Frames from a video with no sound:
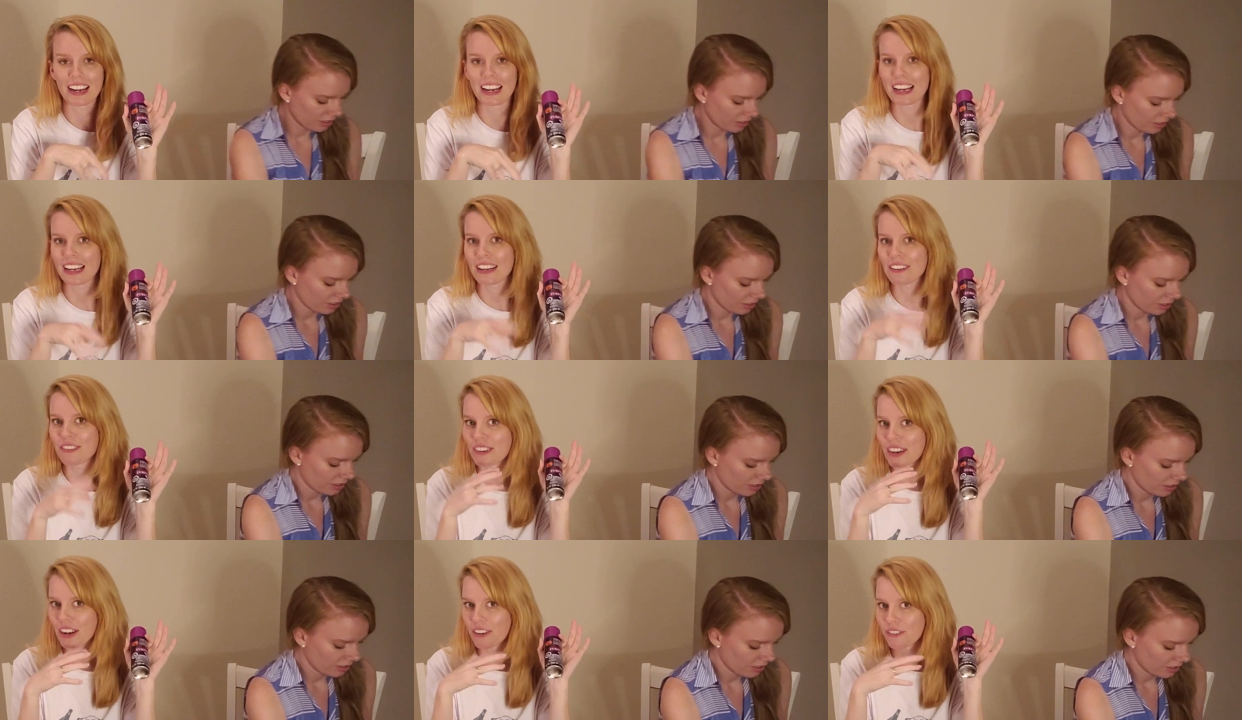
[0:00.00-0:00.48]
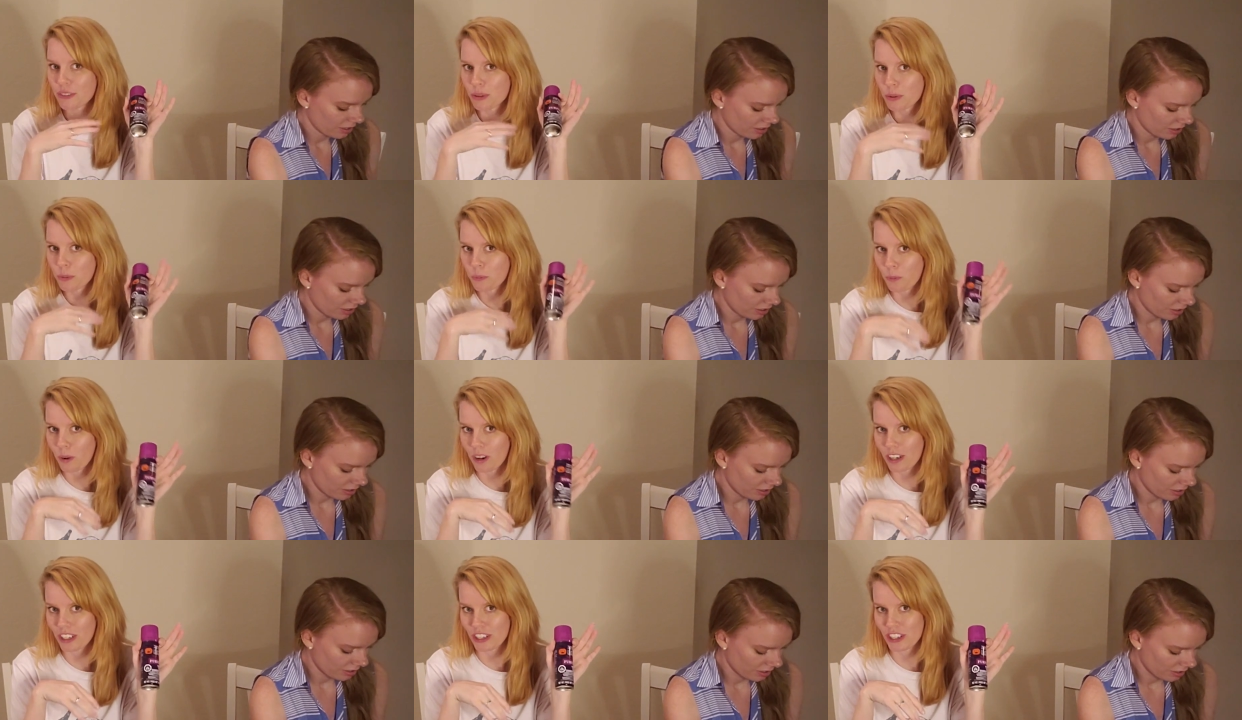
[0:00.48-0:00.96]
Speaker 1: even after
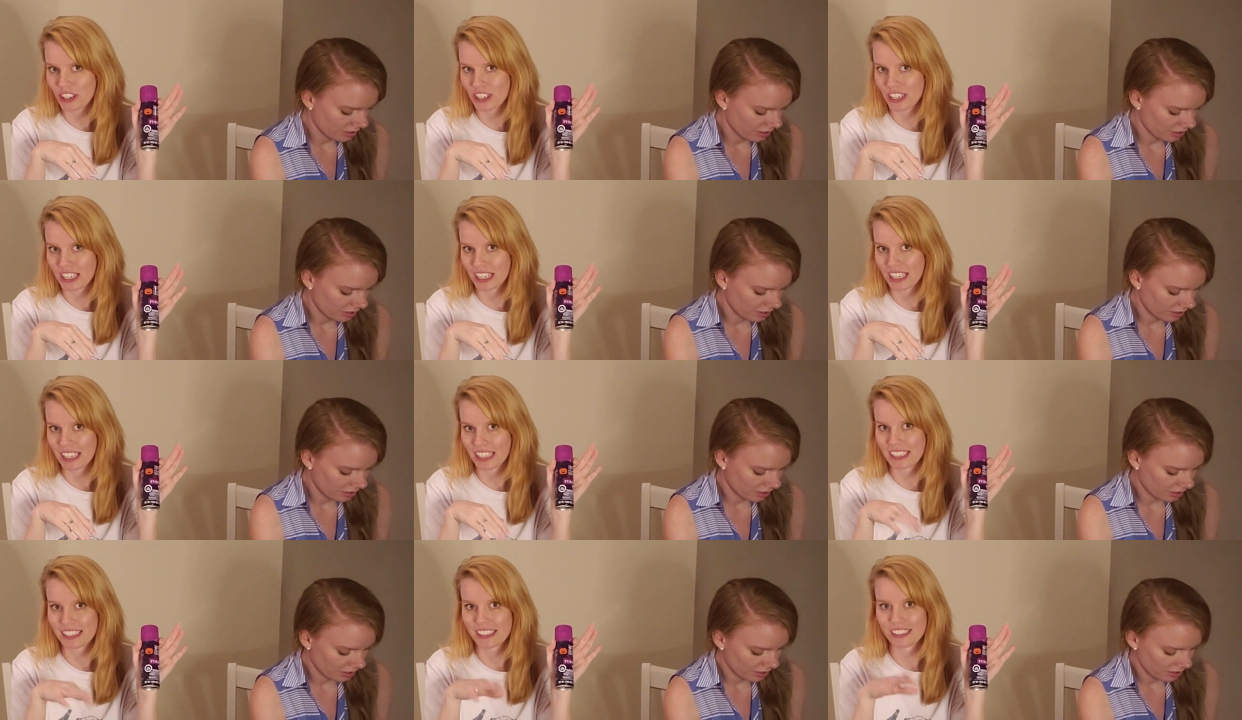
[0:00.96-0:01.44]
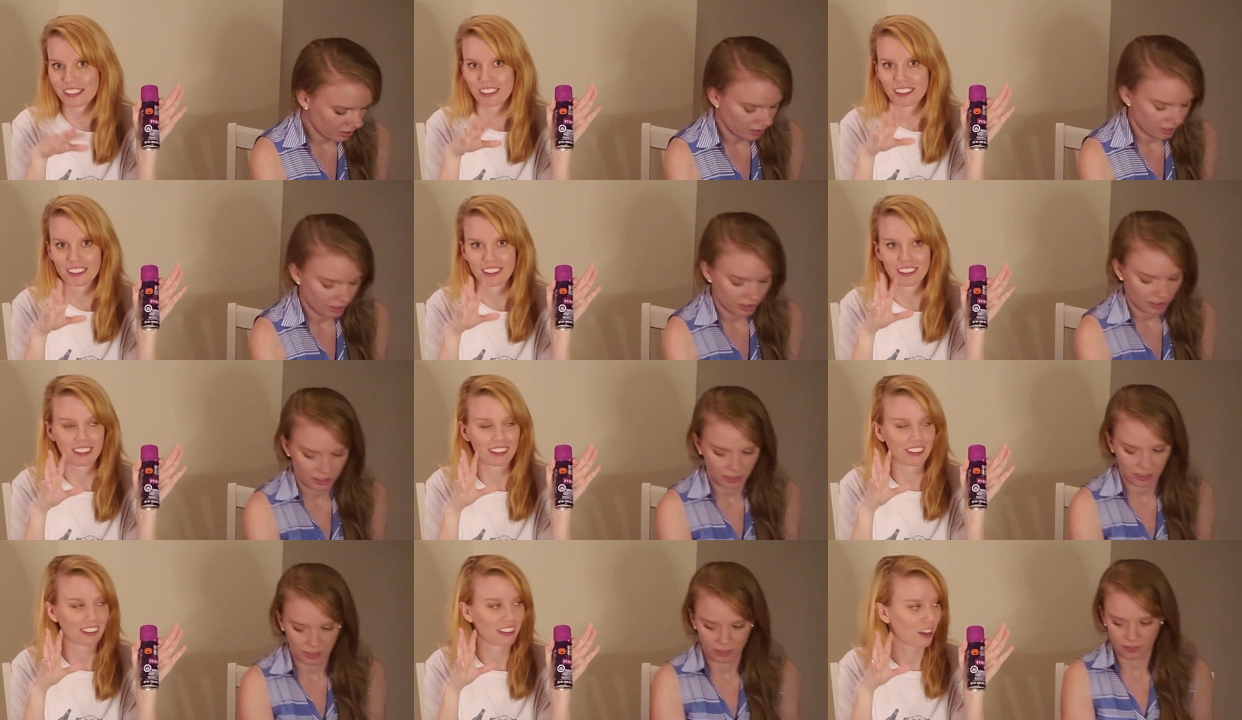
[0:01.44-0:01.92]
washing it, it's not going
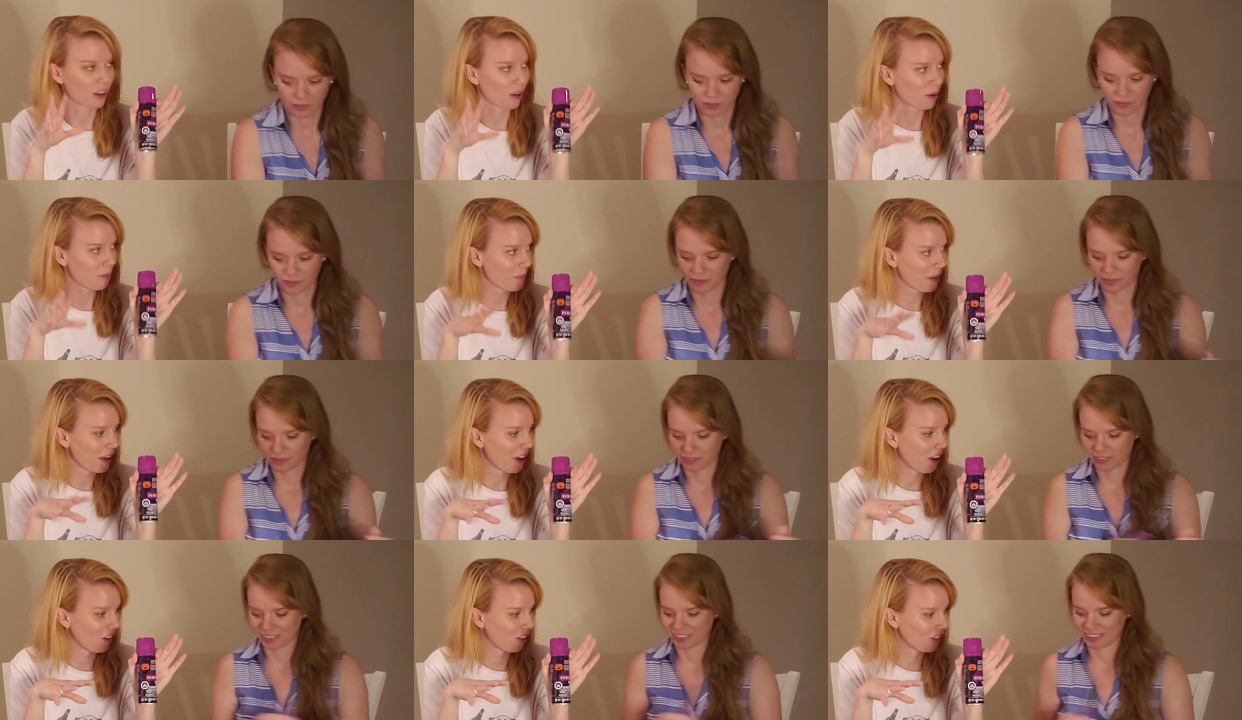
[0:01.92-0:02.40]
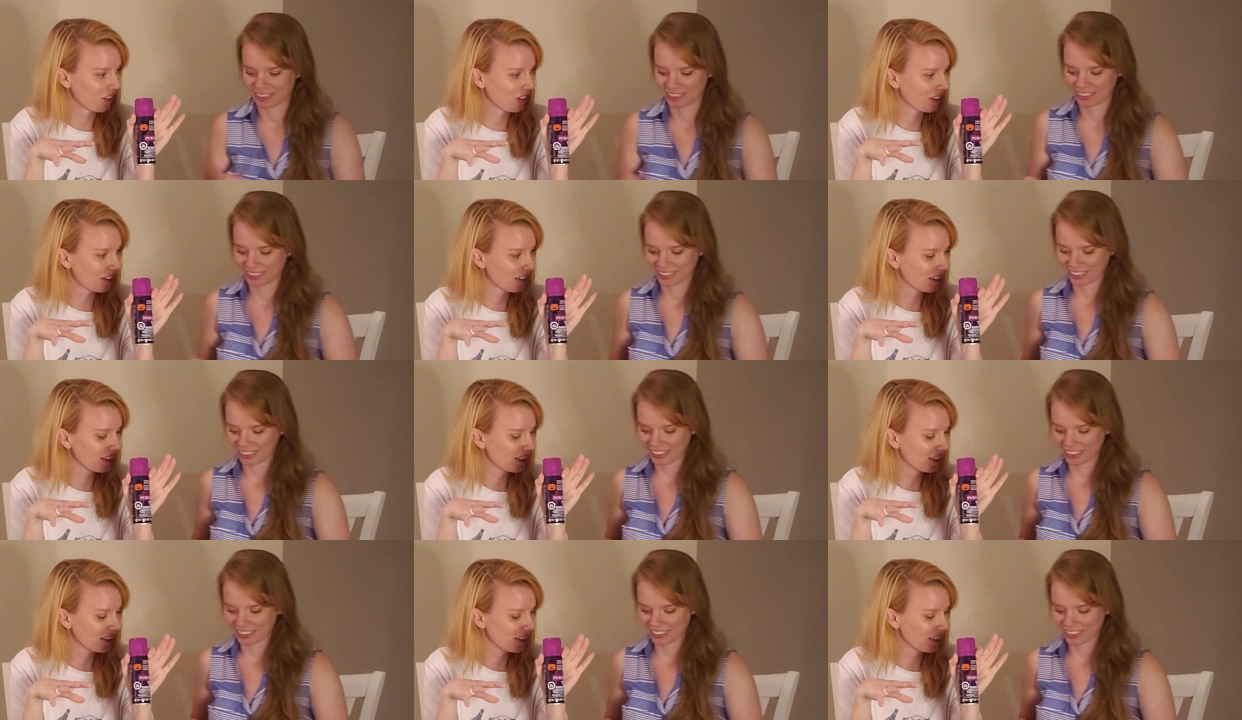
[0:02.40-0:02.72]
to come out.